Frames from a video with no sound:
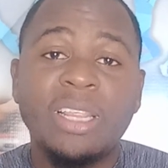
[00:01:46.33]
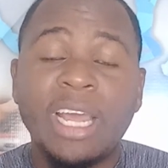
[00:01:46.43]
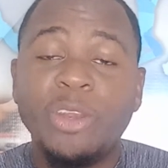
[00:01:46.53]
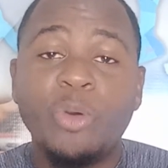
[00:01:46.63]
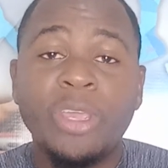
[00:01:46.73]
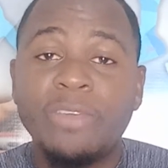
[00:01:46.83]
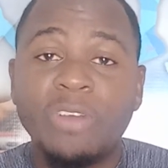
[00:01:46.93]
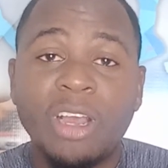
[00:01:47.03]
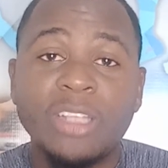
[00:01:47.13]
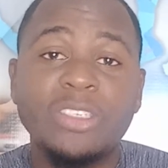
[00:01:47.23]
that don't
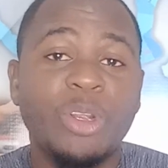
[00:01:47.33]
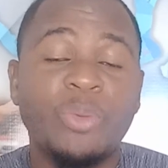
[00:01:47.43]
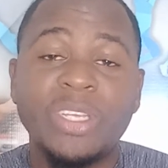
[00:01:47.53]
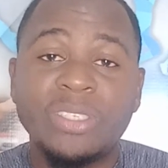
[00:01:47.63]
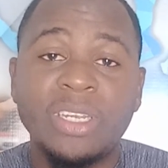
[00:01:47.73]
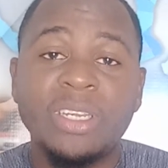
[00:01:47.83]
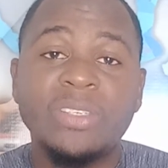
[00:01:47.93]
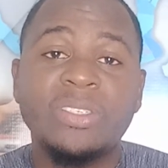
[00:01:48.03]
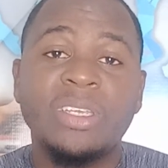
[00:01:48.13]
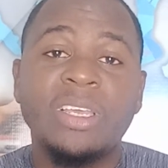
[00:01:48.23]
even concern West
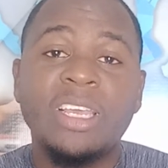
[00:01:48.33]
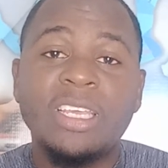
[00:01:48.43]
Indies.